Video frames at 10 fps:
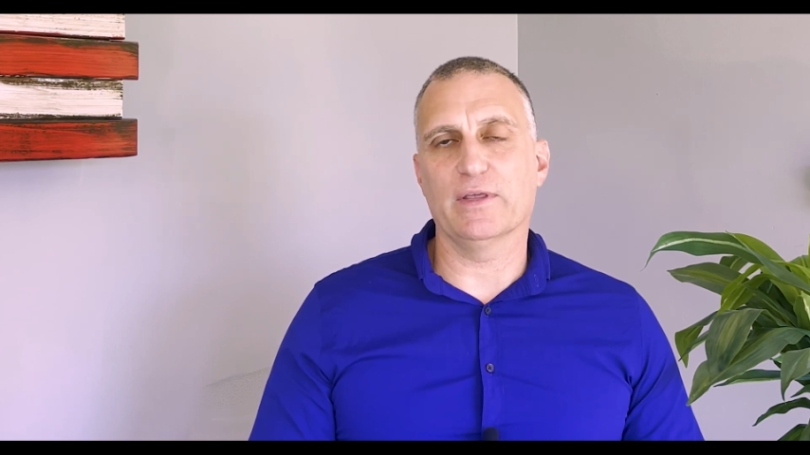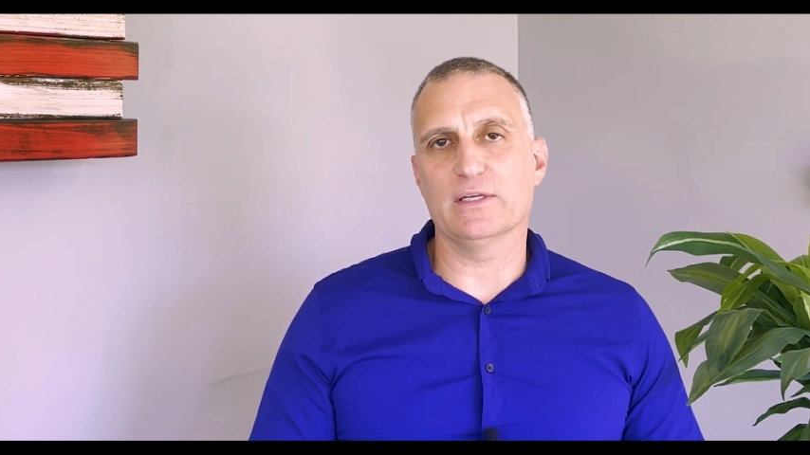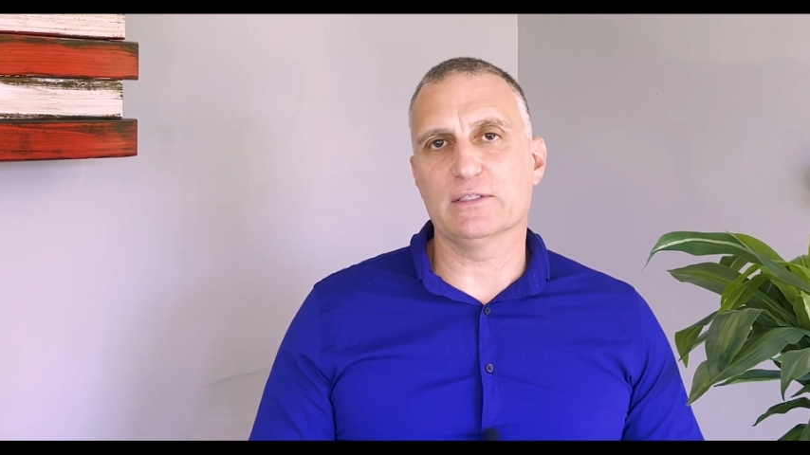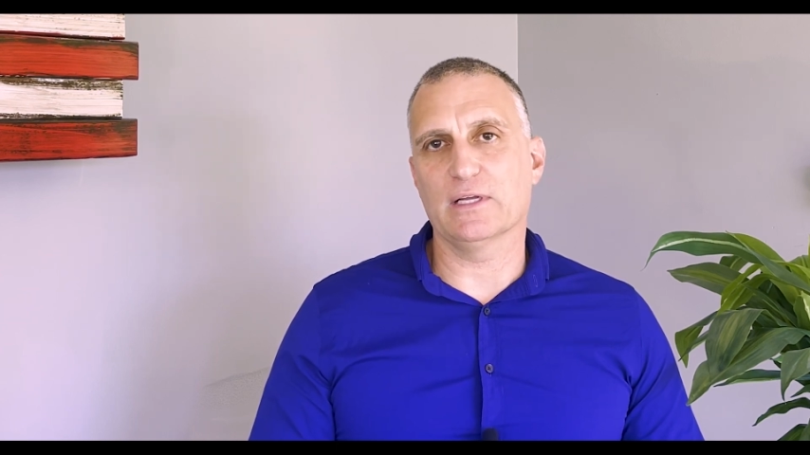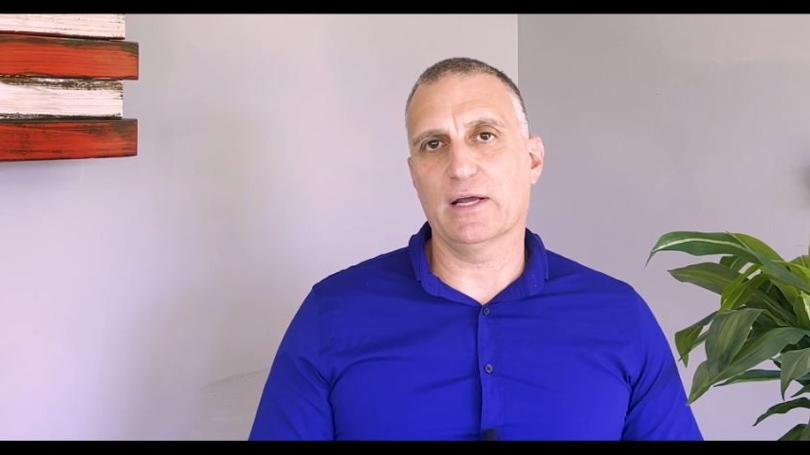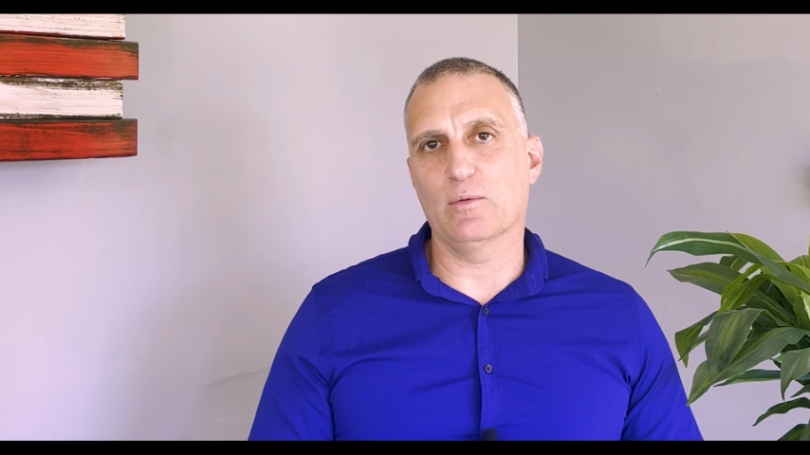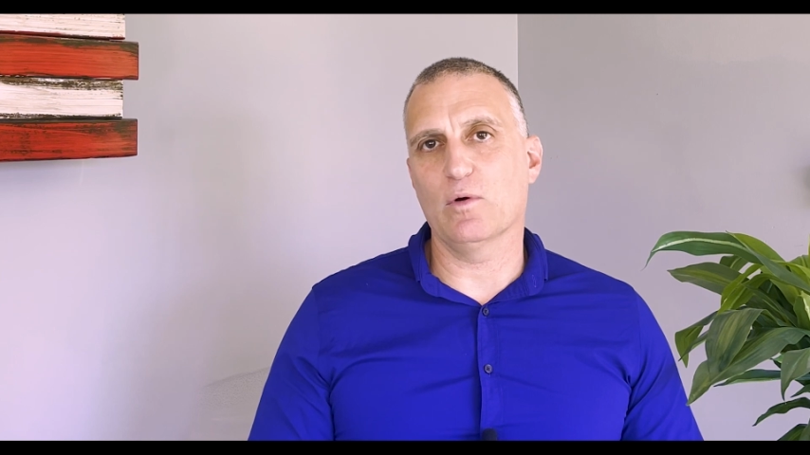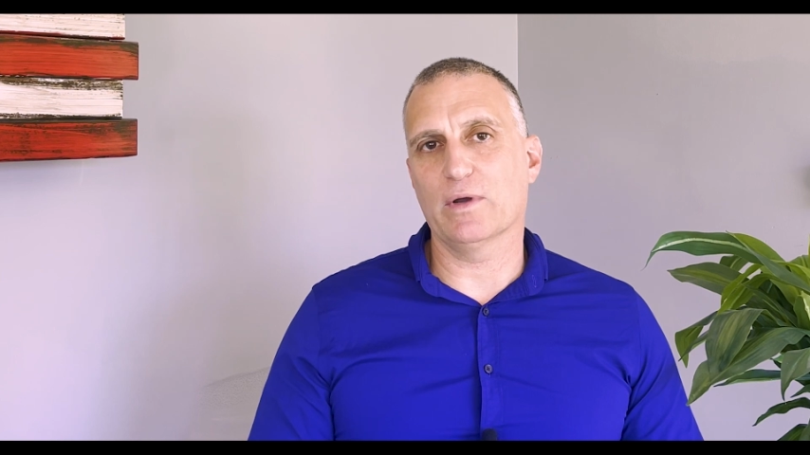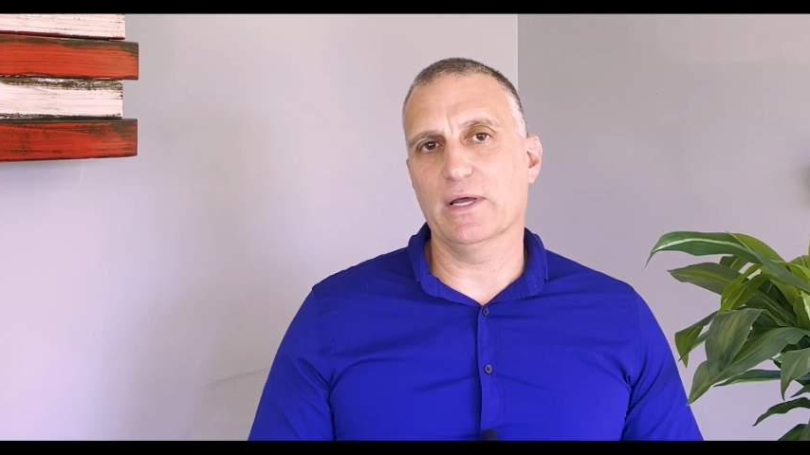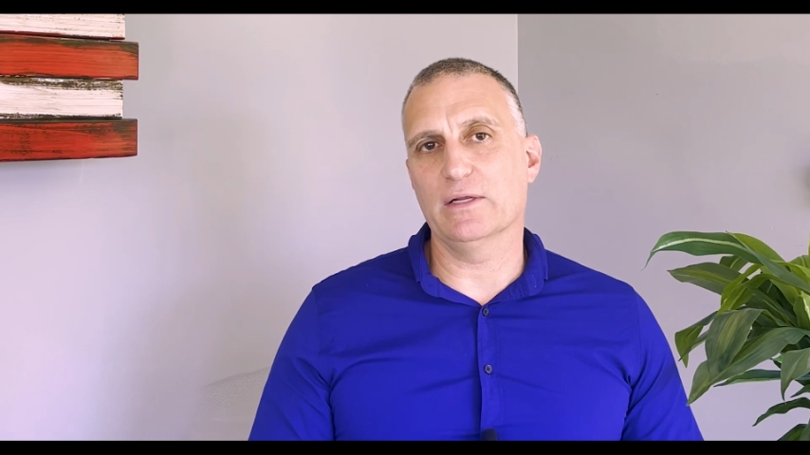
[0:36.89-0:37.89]
things that I
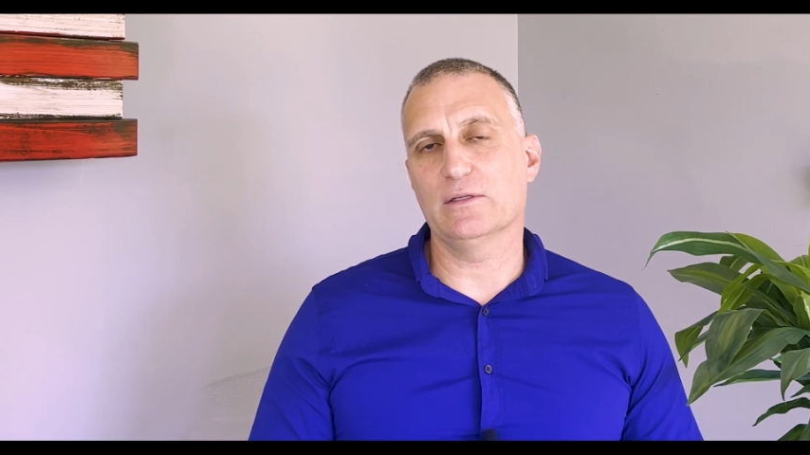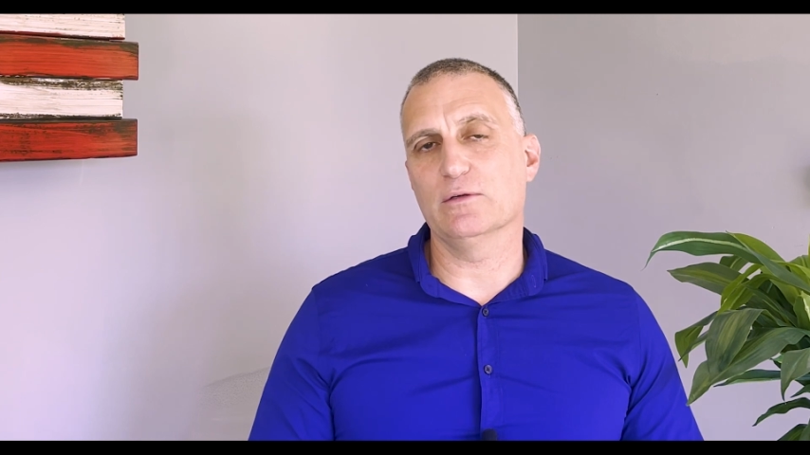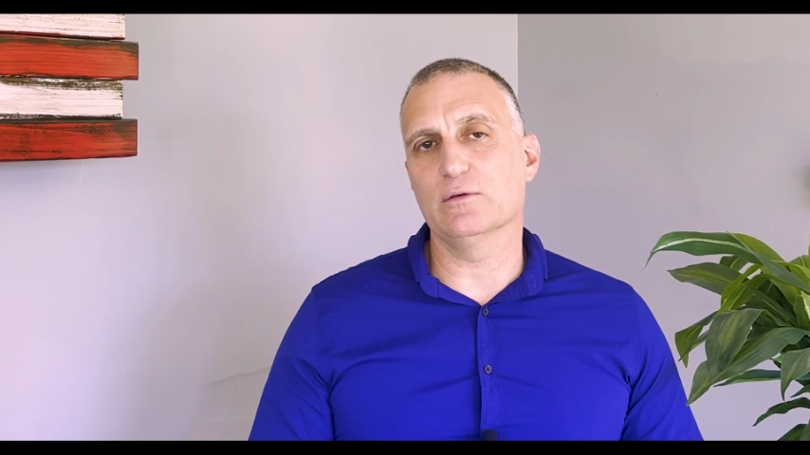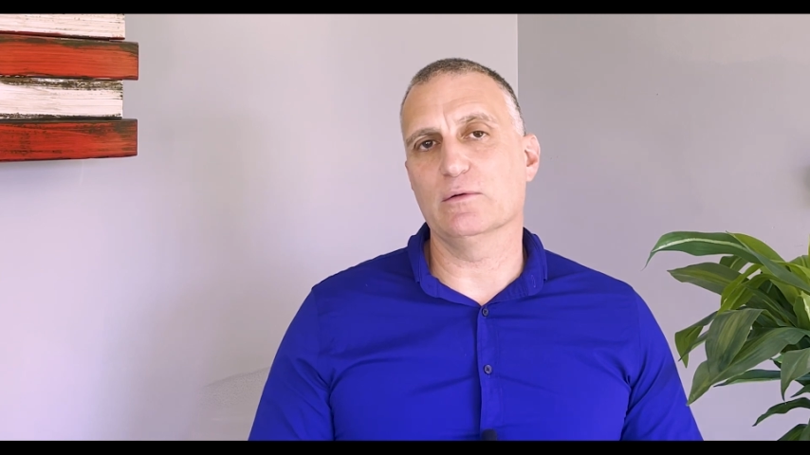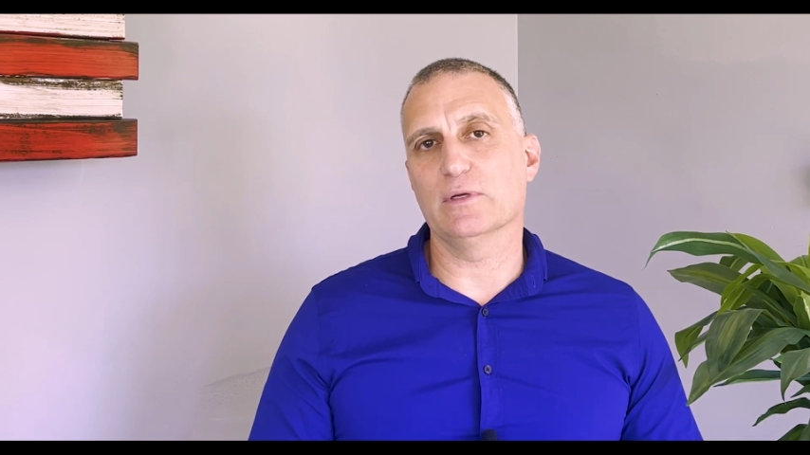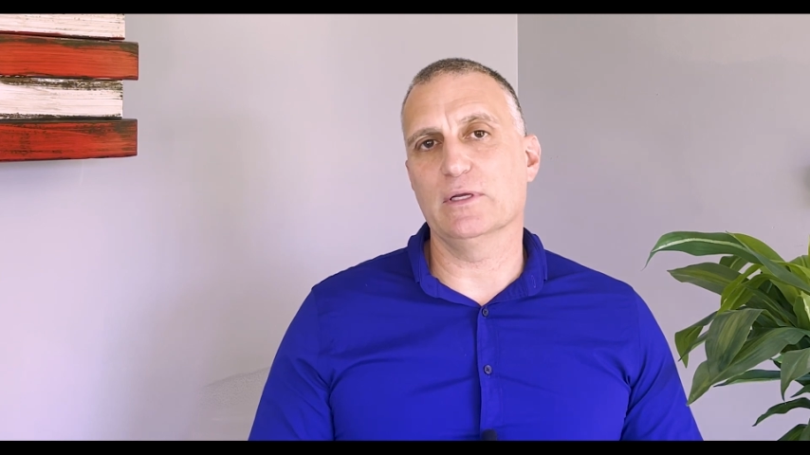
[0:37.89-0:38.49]
won't get into